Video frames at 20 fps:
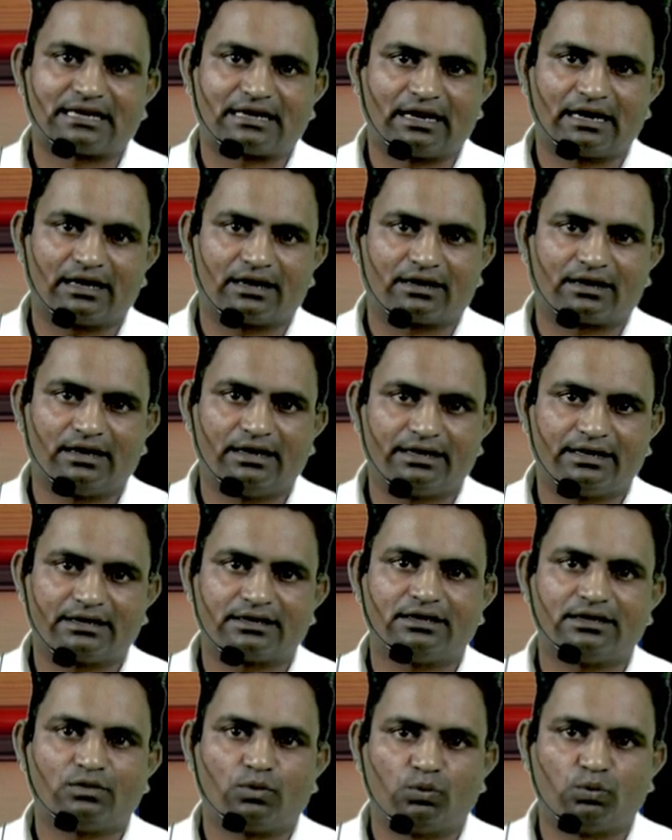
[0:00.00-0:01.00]
cl
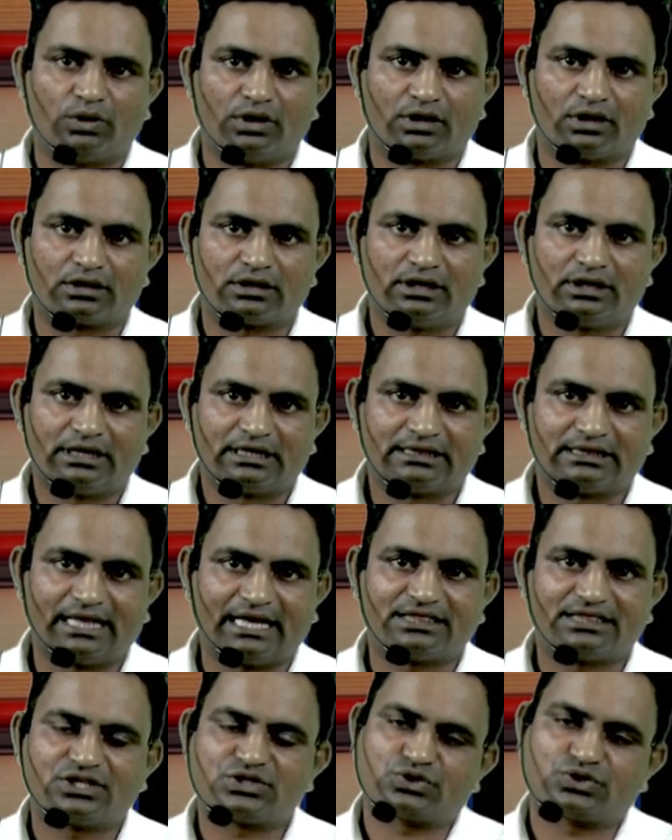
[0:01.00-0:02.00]
clerical work
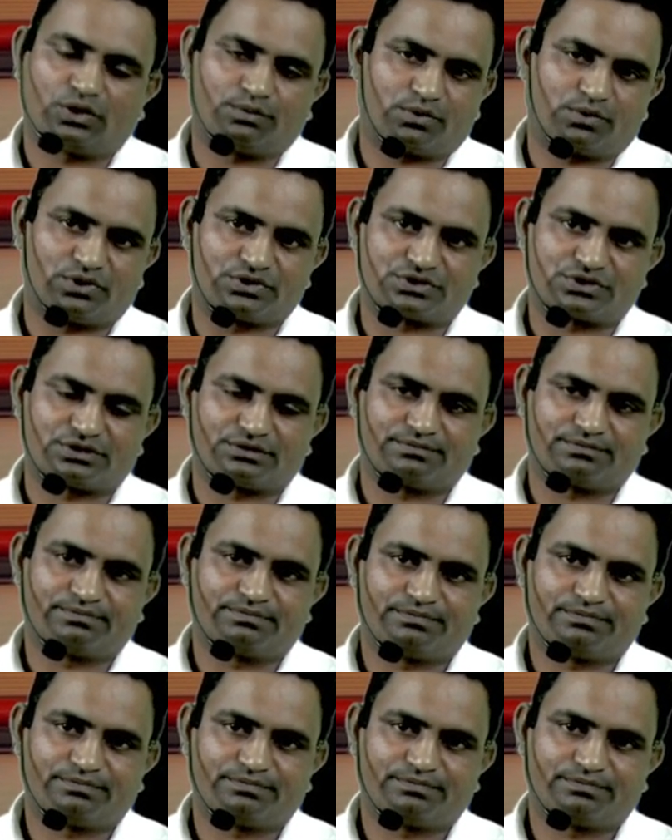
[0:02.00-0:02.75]
than the job costing.